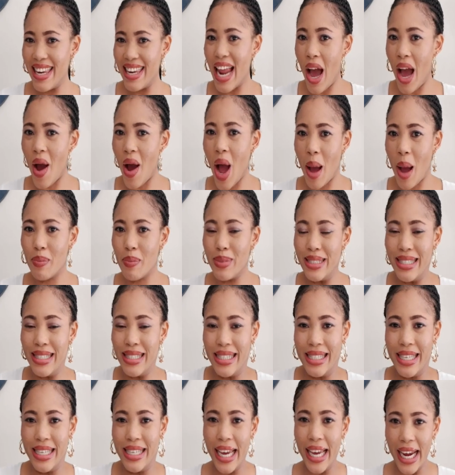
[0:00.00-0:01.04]
now
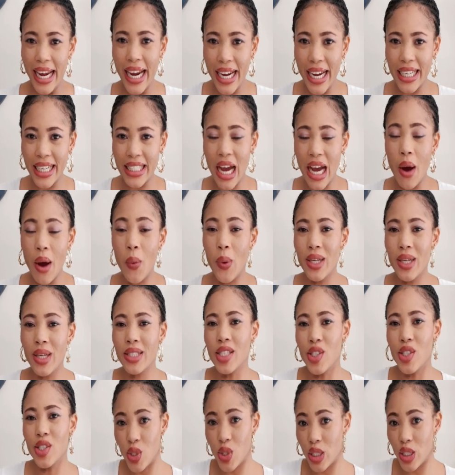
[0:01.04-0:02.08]
I'm scared. I
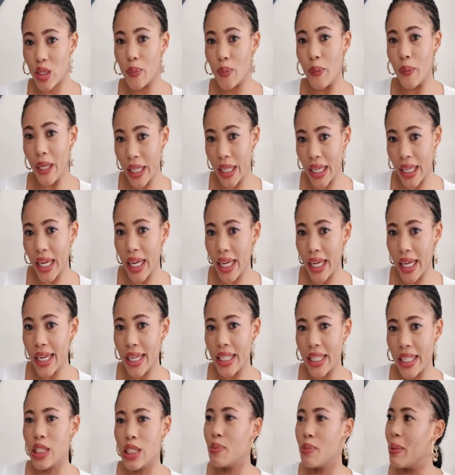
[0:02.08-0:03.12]
wanted to speak
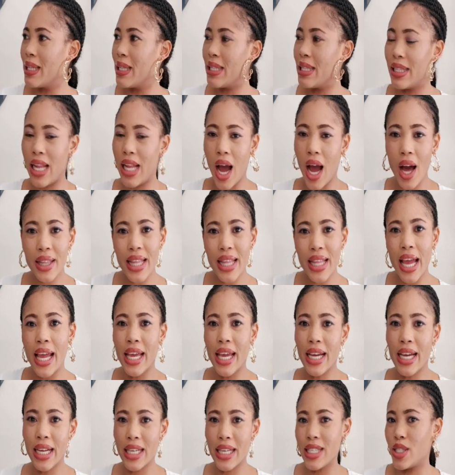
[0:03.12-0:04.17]
English, but now
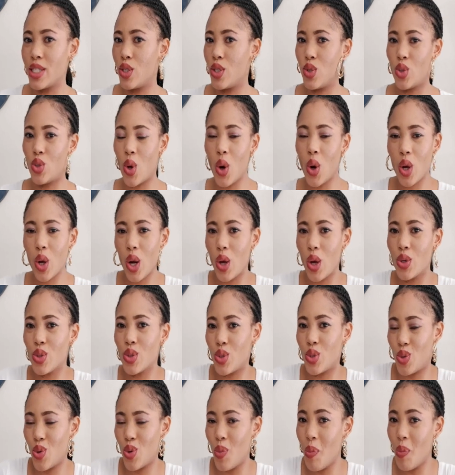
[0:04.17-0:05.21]
the English is so
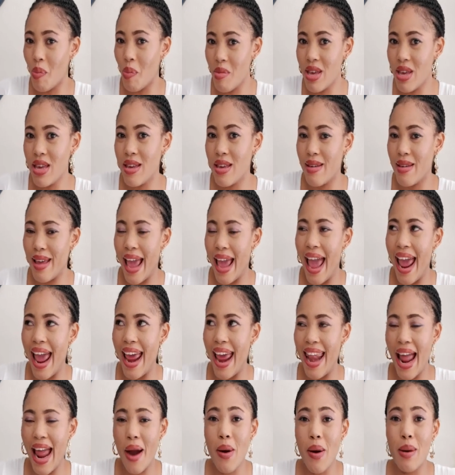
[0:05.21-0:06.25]
close to me
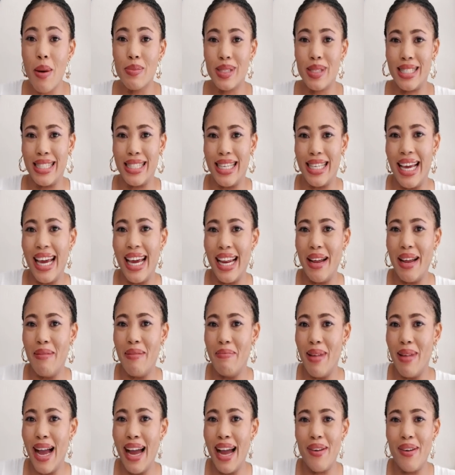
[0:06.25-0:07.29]
and now I'm scared.
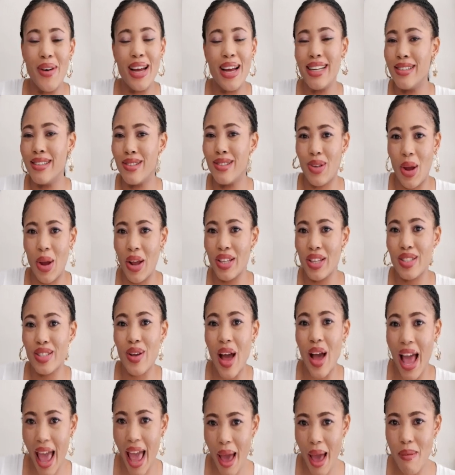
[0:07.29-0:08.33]
Am I, what is going
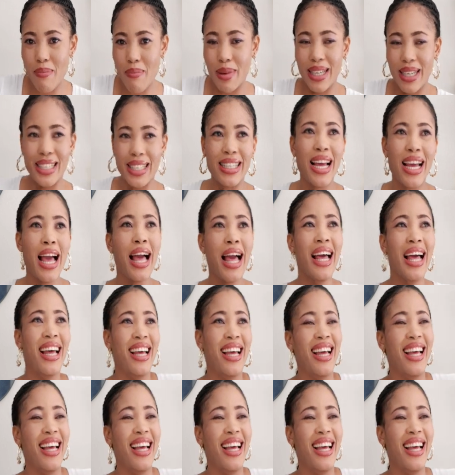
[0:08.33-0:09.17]
to happen?